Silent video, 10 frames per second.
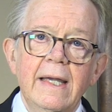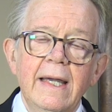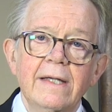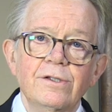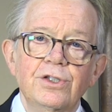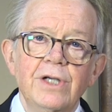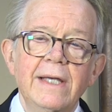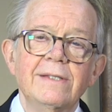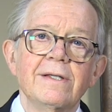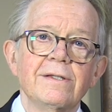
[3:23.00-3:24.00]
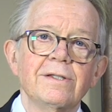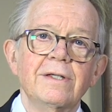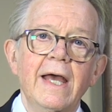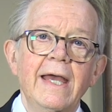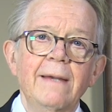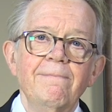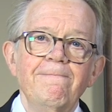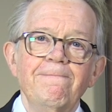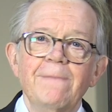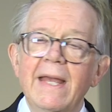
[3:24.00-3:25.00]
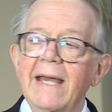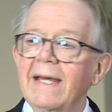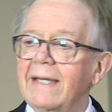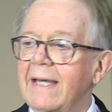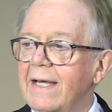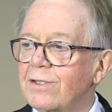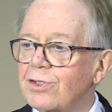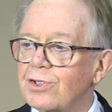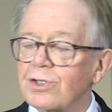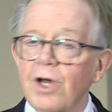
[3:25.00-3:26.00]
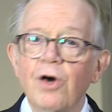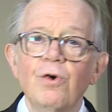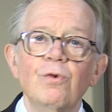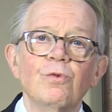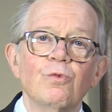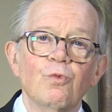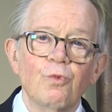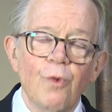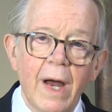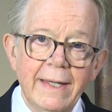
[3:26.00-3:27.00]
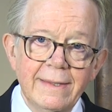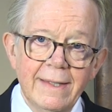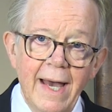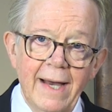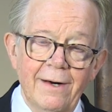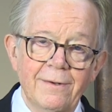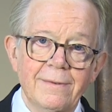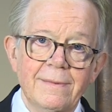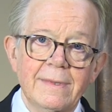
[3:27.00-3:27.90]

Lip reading: In Jesus' name, it is so right now.